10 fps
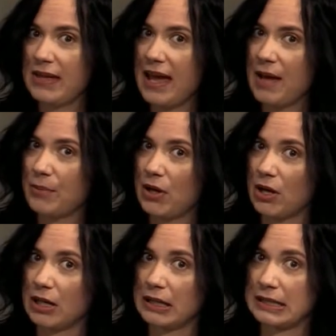that
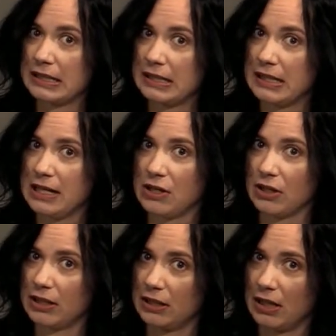part a
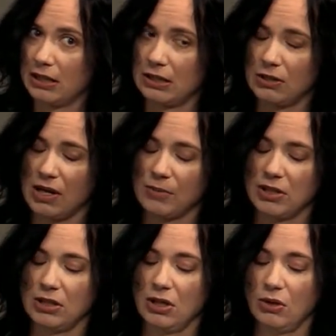secret, not let
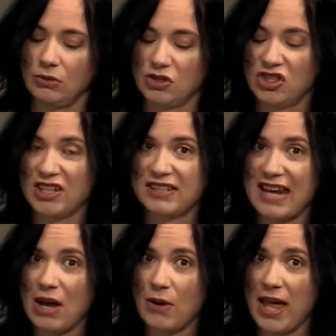grandma know
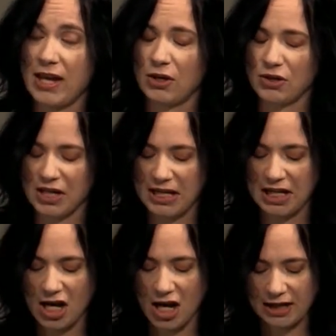just how angry he
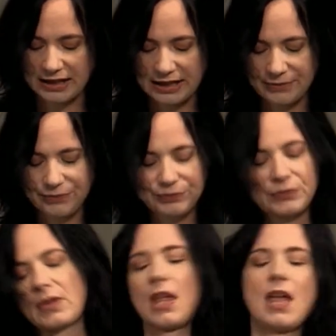got.
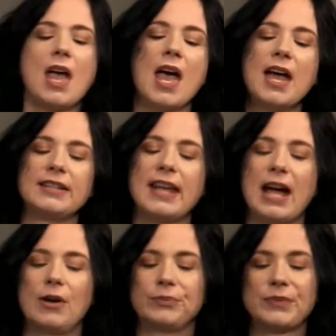
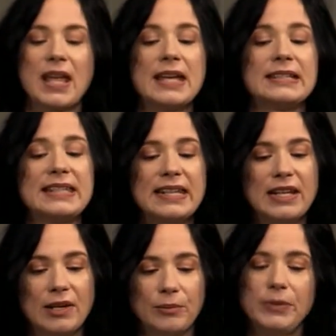Now,
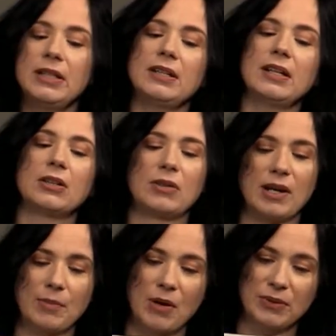Tim,
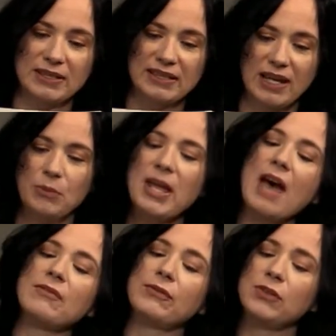grandma would say, we
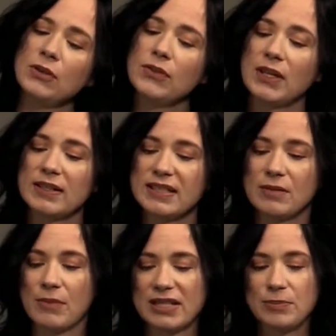have a few things
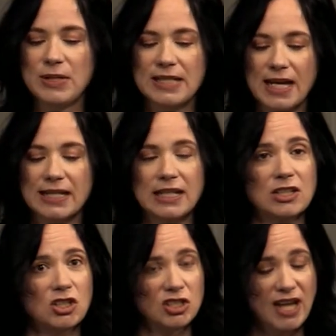that must be done
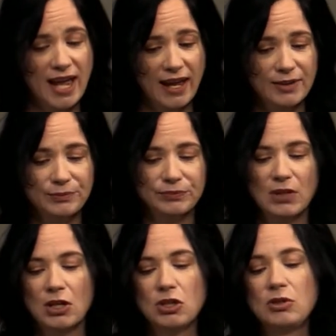each day.
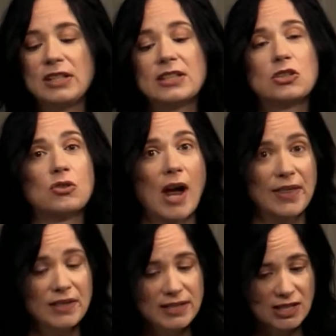You need to dry
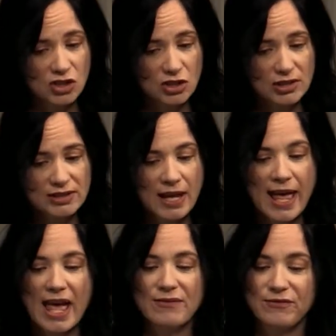the dishes
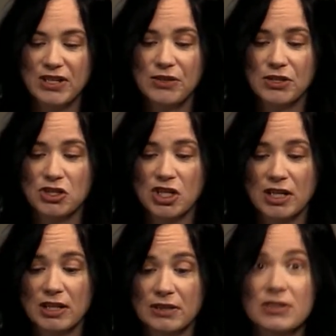and feed the
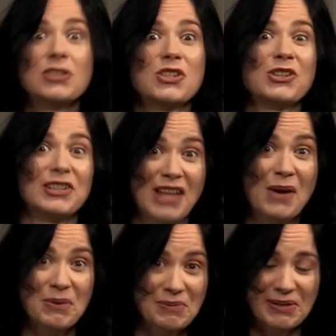chickens. Surely
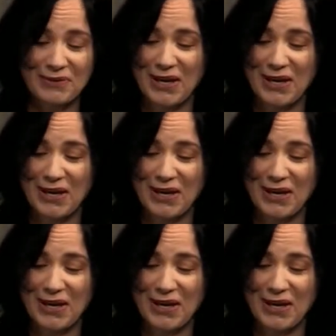that would be